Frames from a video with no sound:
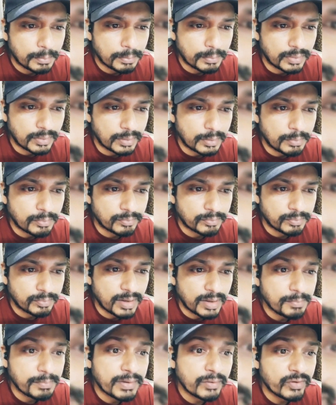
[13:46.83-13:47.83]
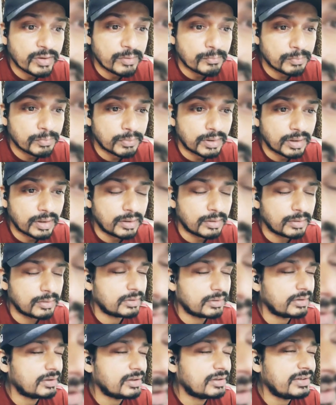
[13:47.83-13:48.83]

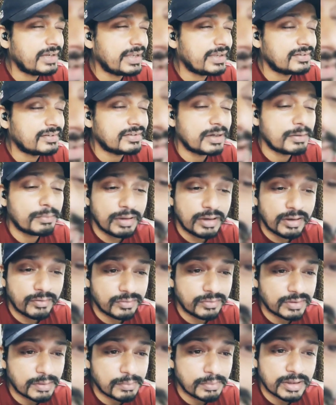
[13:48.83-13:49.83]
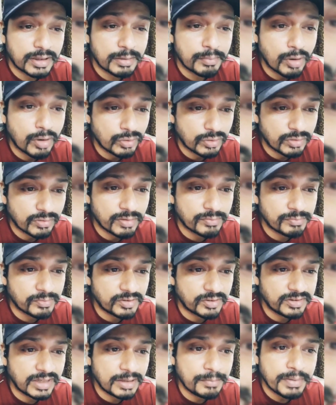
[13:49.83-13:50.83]
when it takes double the amount of
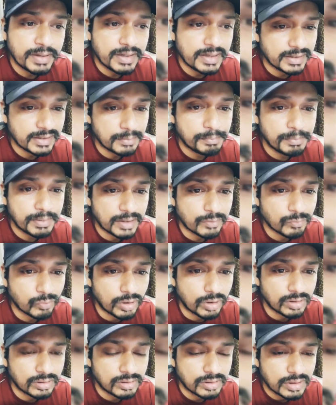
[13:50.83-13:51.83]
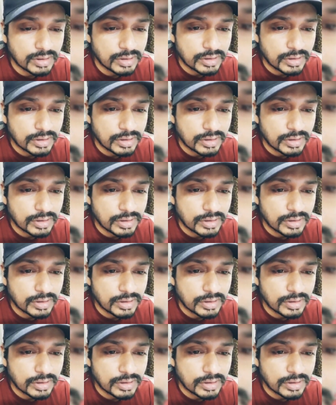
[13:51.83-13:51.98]
effort than painting a plain wall.